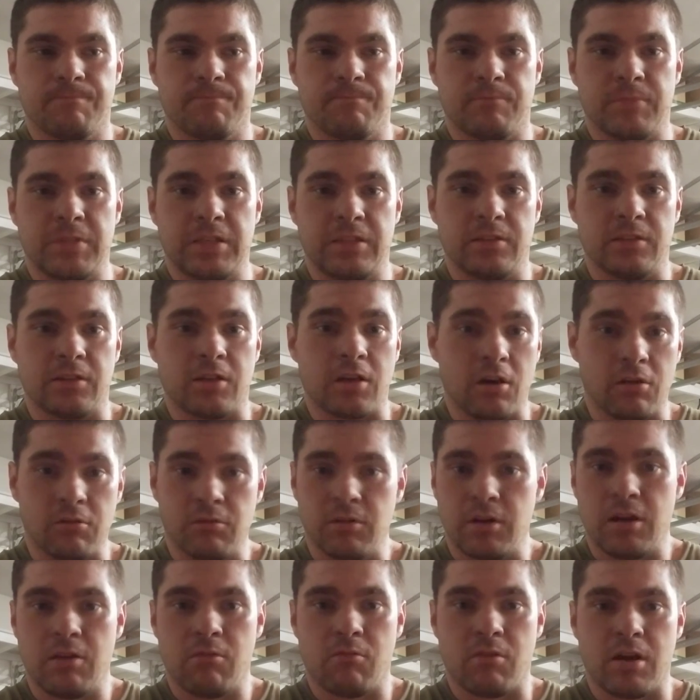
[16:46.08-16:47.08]
And the
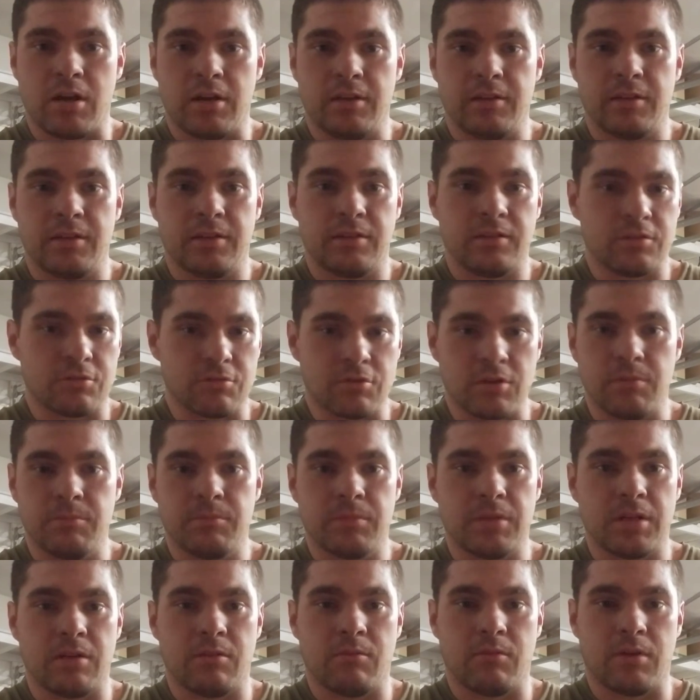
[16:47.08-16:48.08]
color I want, and the trim
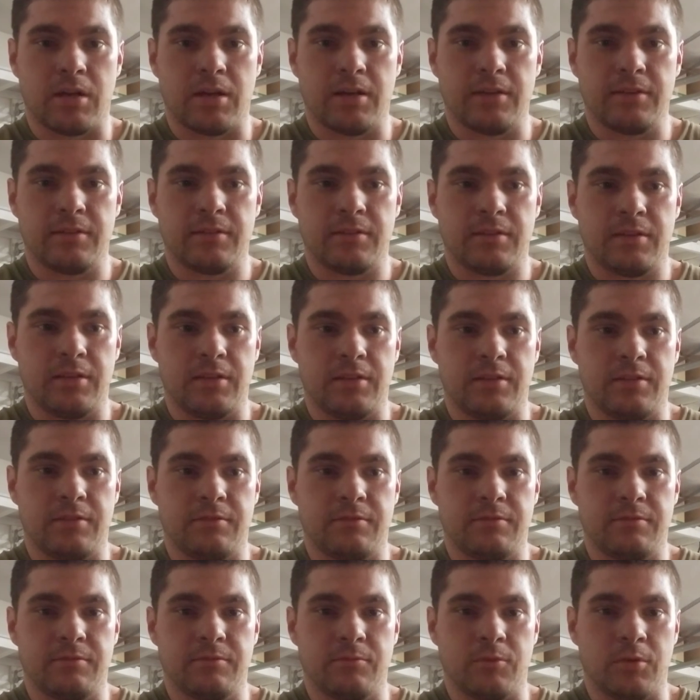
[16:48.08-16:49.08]
that I want,
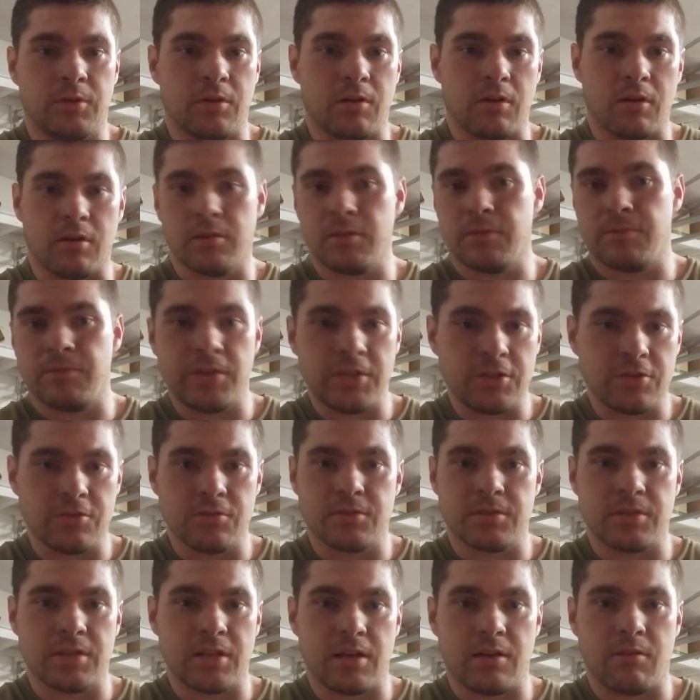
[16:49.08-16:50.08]
and with all the
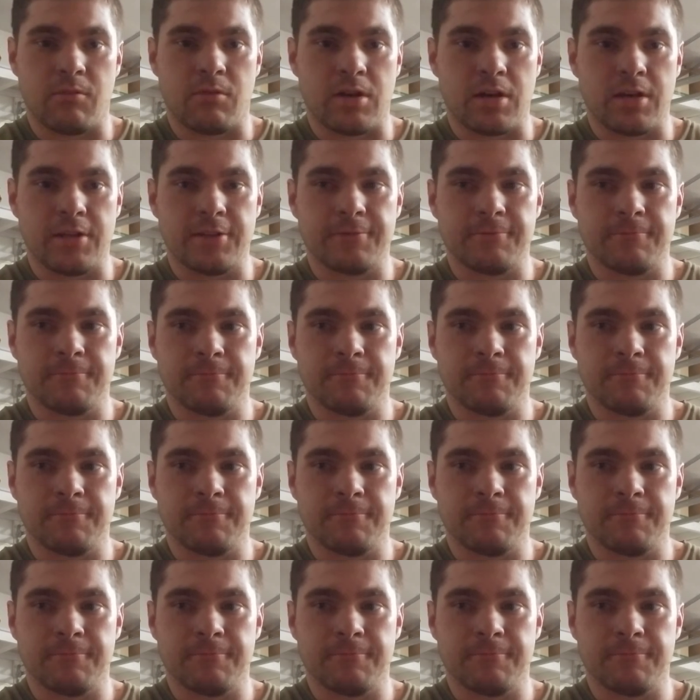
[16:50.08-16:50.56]
features that I want.